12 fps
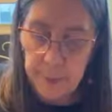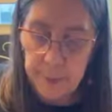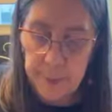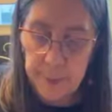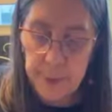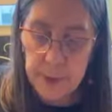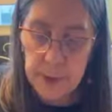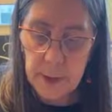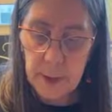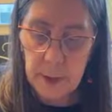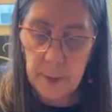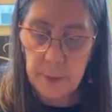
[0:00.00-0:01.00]
Our burr is
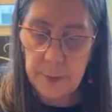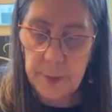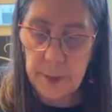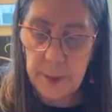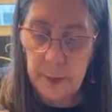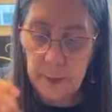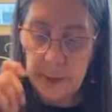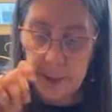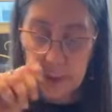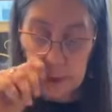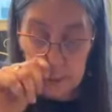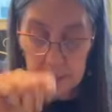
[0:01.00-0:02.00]
going to go over here. Oh,
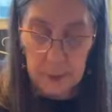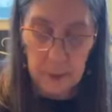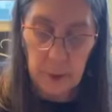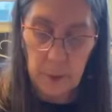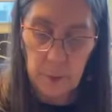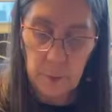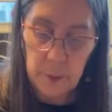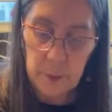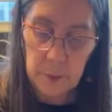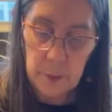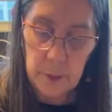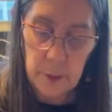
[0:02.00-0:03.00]
that's going to be
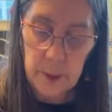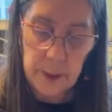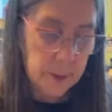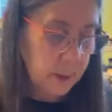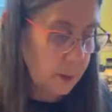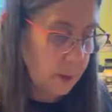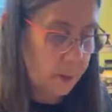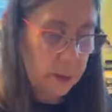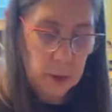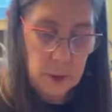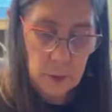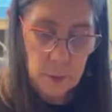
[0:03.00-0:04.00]
cute. That is going to
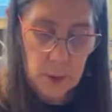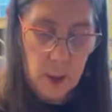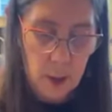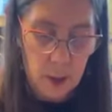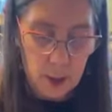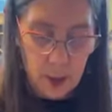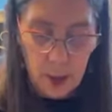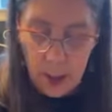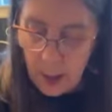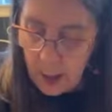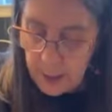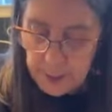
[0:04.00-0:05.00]
be cute, y'all.
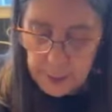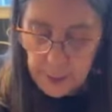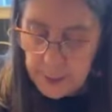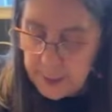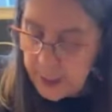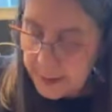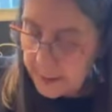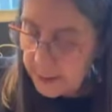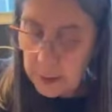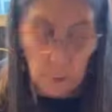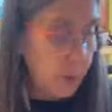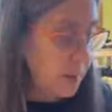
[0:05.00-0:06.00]
All right, so the next
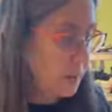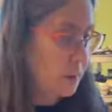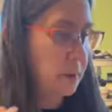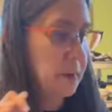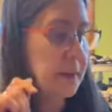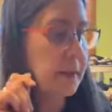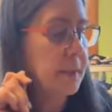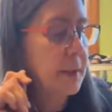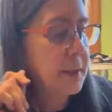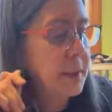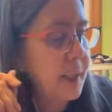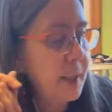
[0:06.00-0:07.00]
thing I want to do is I'm
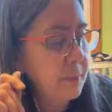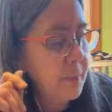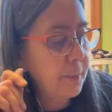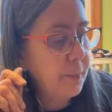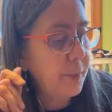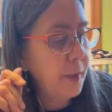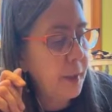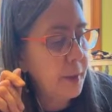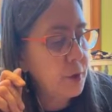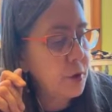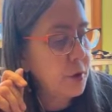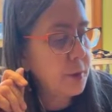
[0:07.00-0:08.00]
going to take my
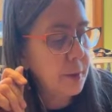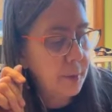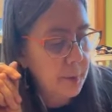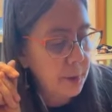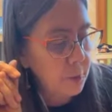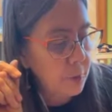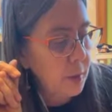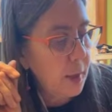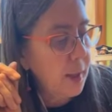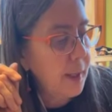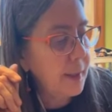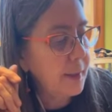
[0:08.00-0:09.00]
brush. I'm going to
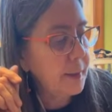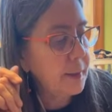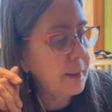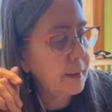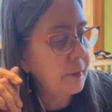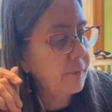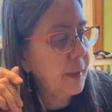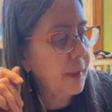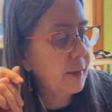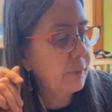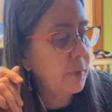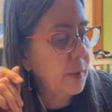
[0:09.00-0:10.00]
try and see if I
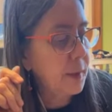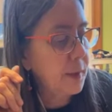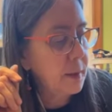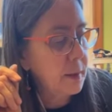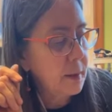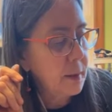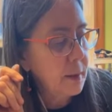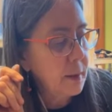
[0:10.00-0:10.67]
have one.